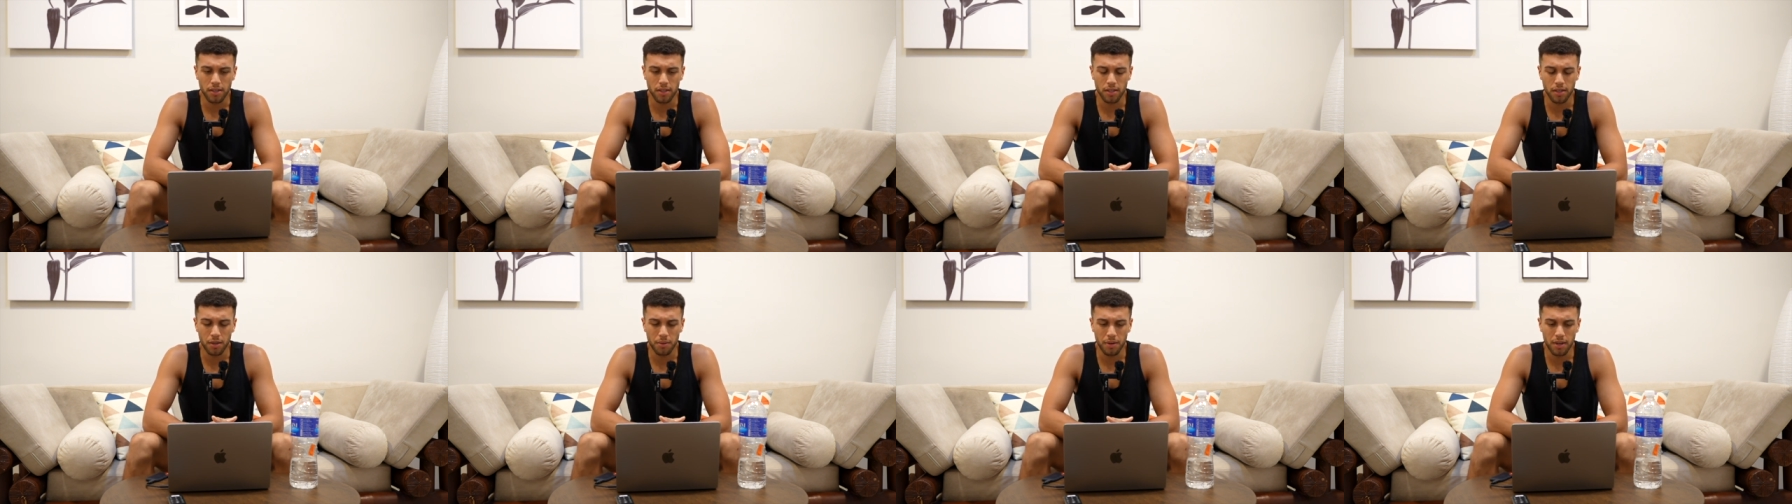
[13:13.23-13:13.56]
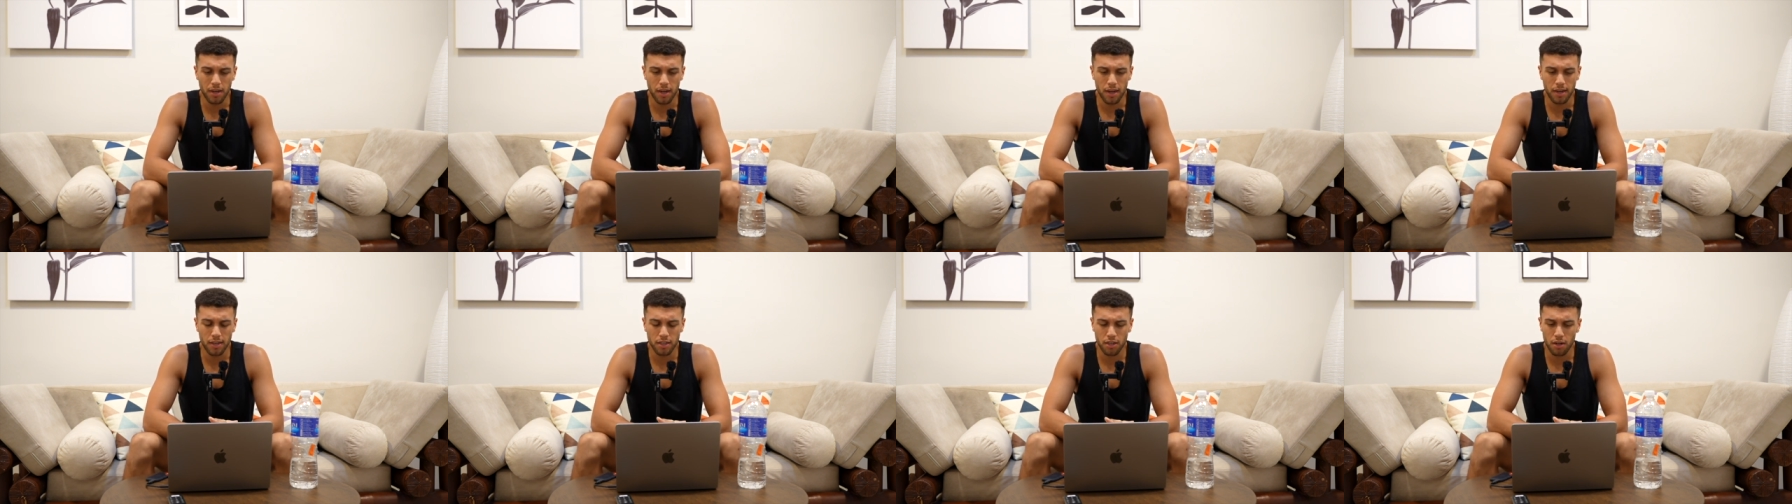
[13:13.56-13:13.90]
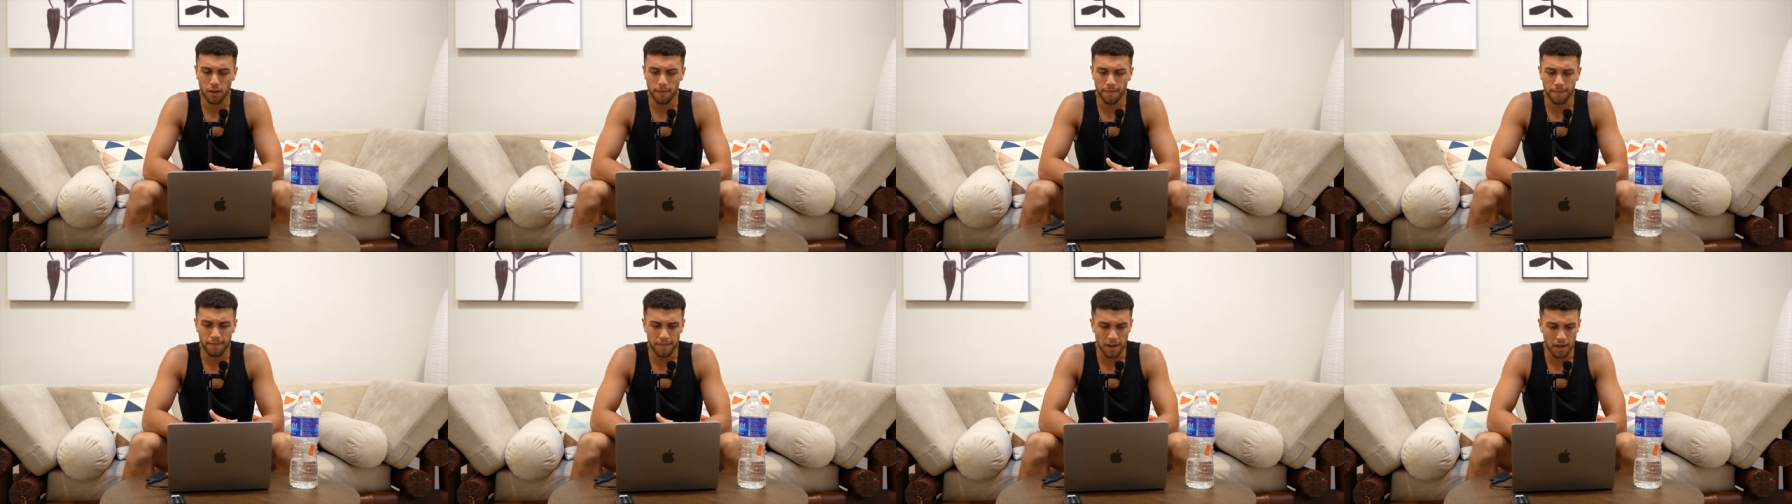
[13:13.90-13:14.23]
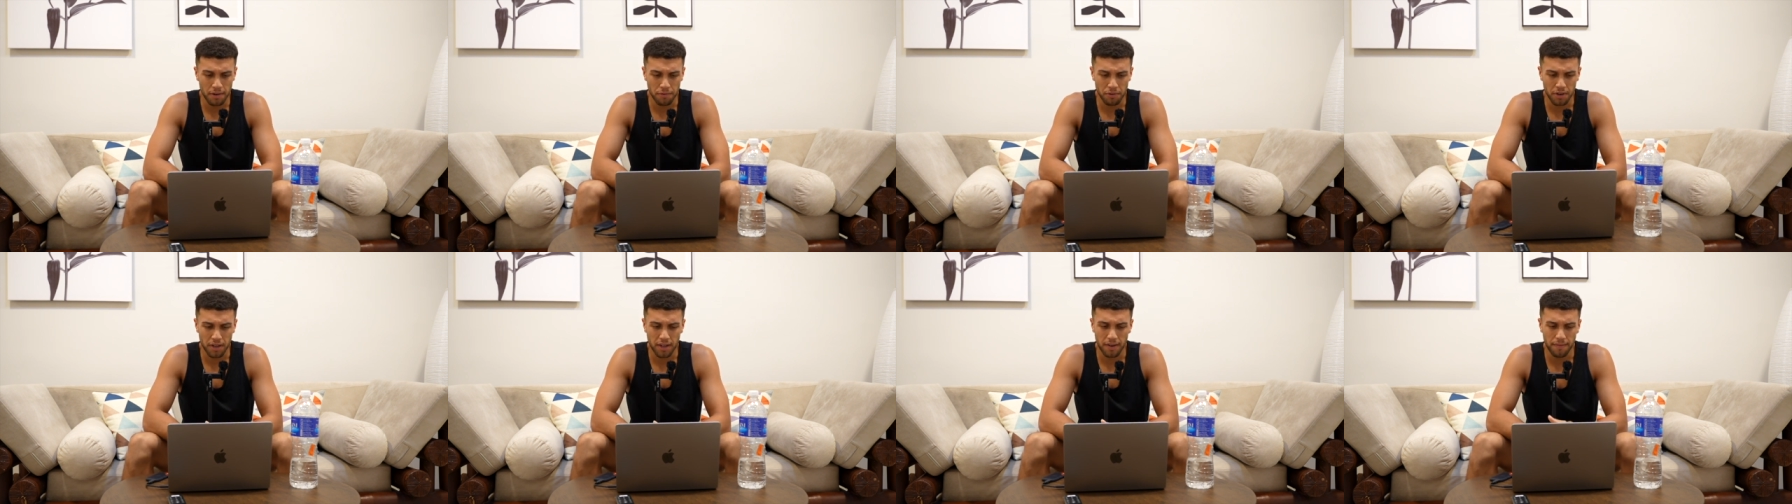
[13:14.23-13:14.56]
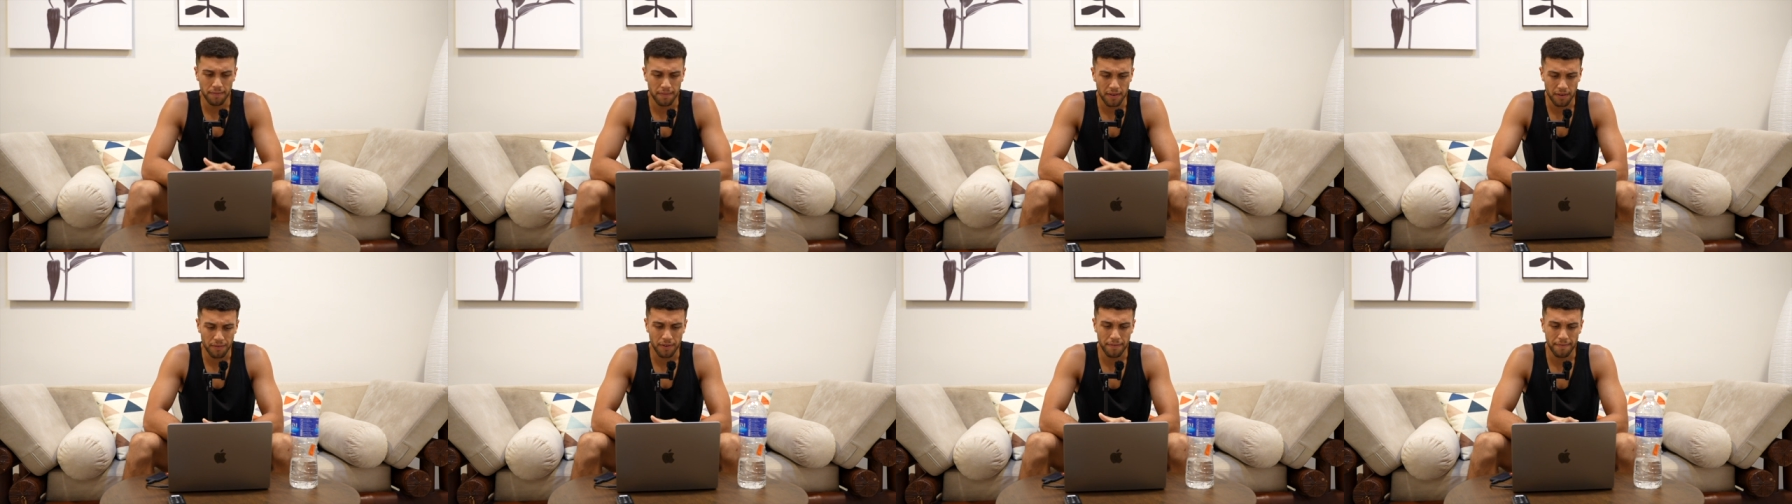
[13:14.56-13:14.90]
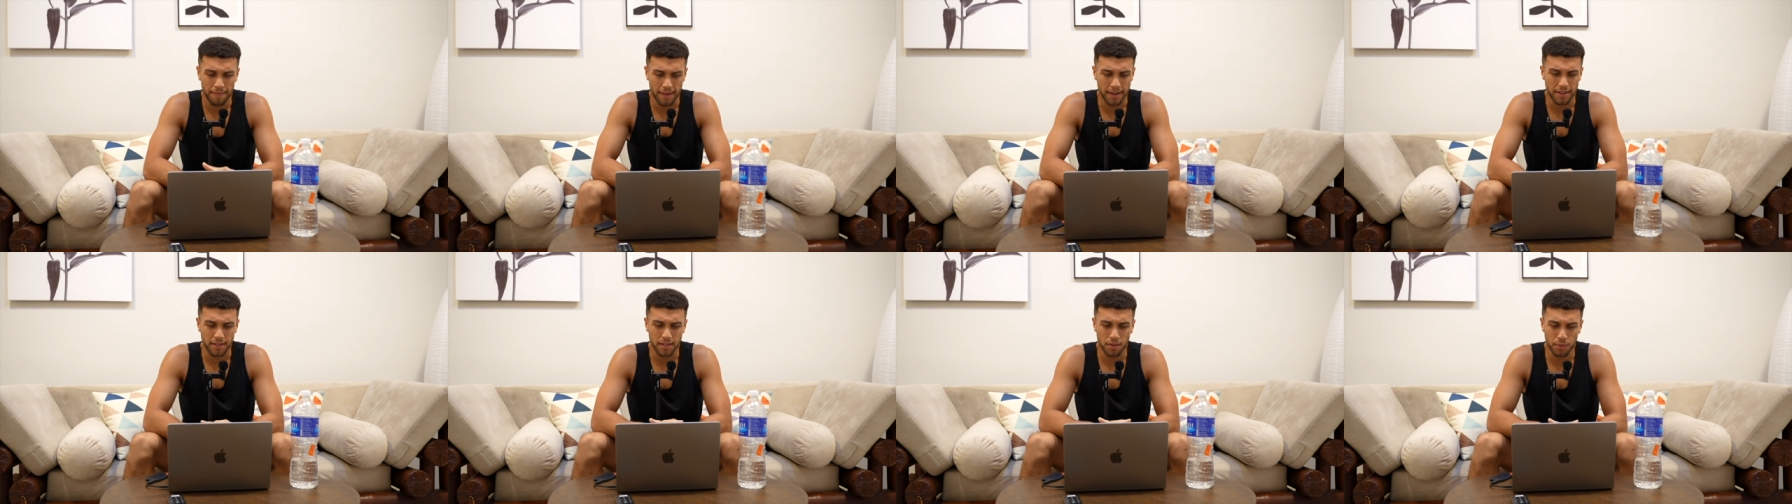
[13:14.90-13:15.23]
So uh, it's gone very, very
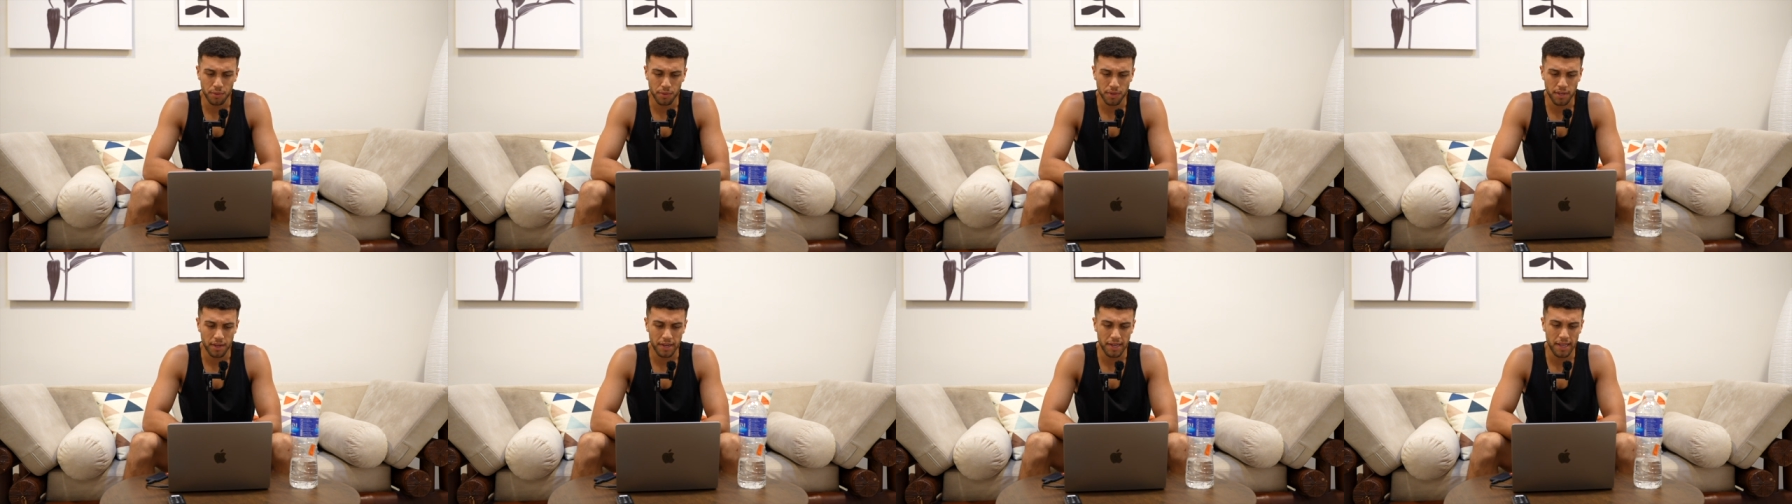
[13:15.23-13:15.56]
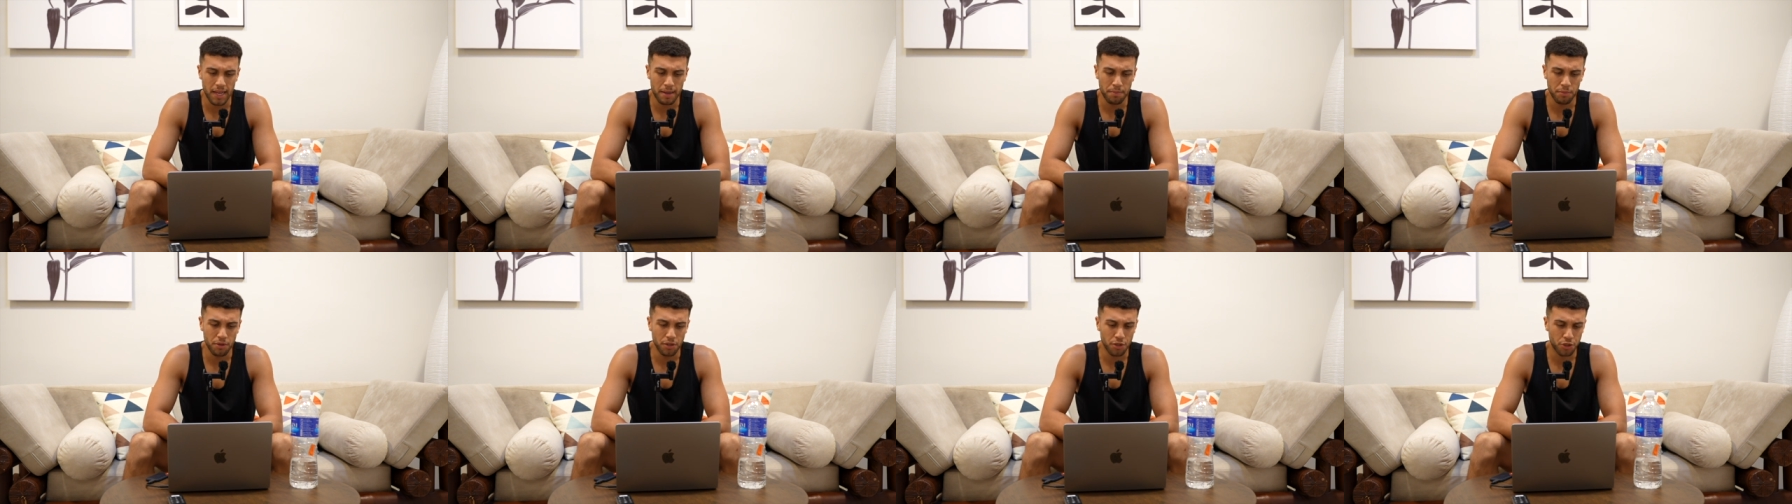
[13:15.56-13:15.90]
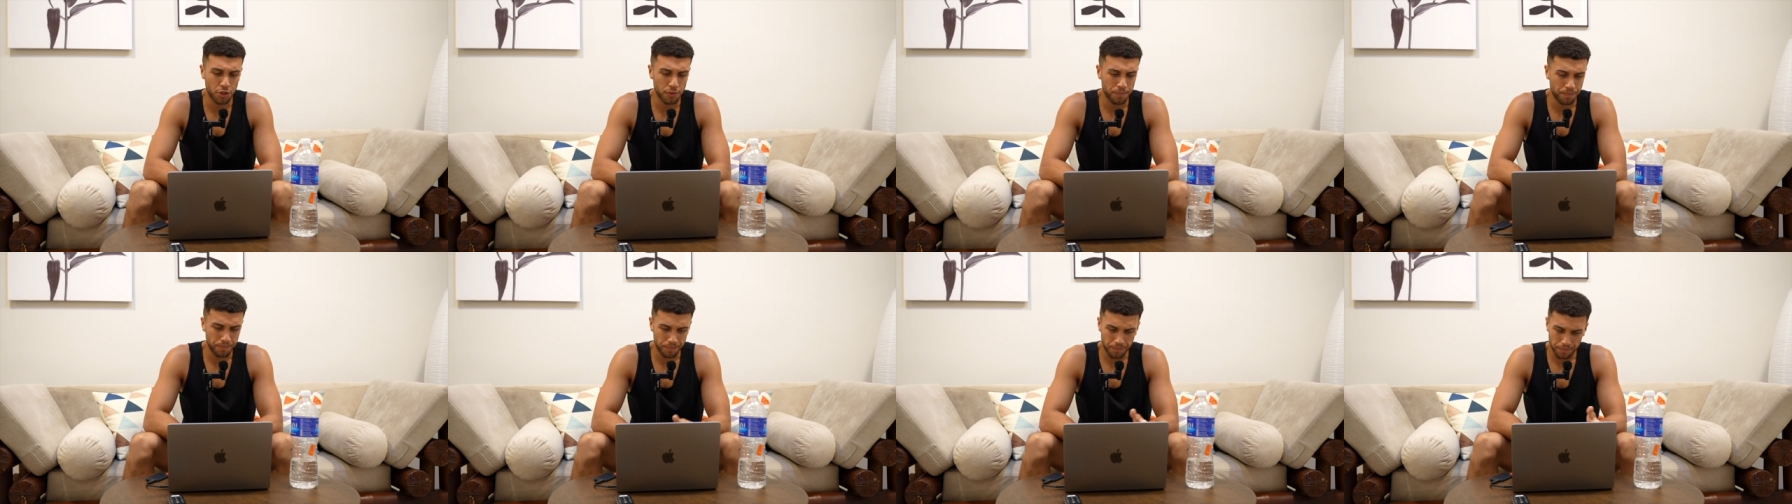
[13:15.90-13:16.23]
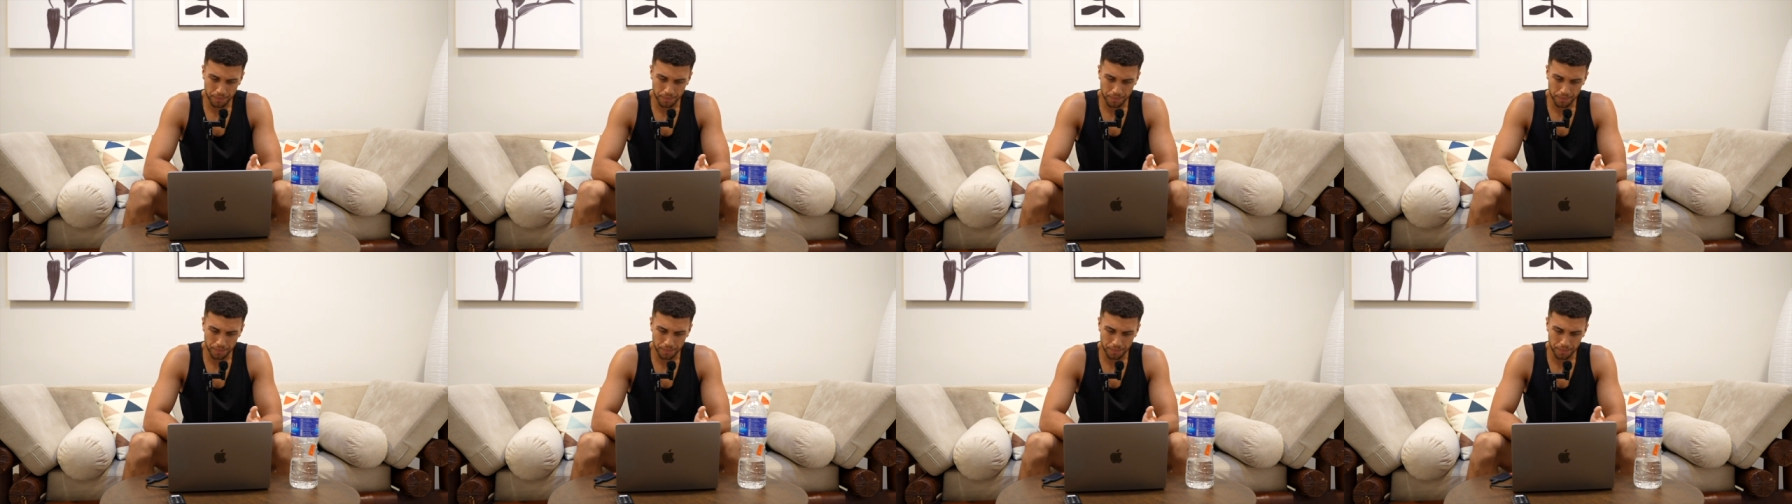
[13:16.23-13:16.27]
fast. I will tell you that much.